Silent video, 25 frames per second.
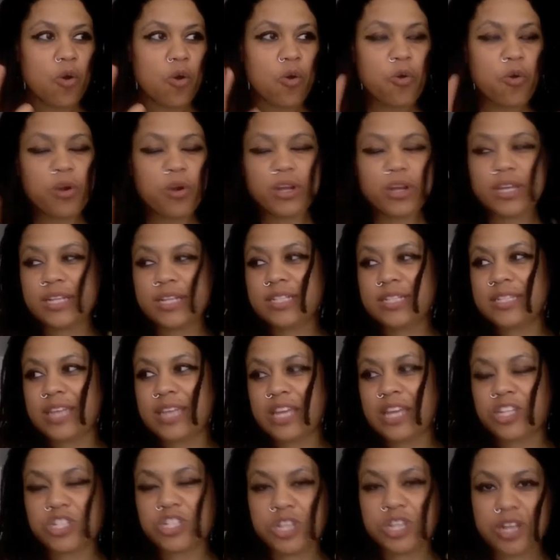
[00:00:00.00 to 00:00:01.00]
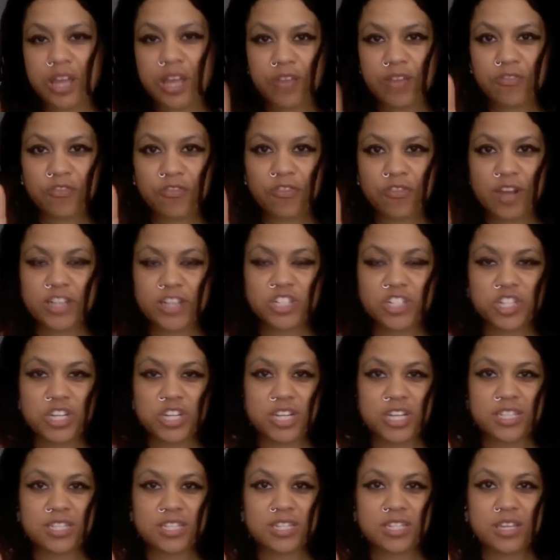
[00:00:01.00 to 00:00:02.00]
organization and
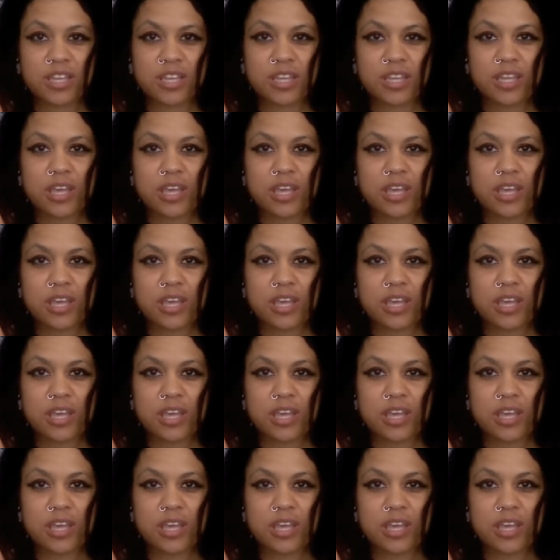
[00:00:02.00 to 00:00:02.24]
freshness,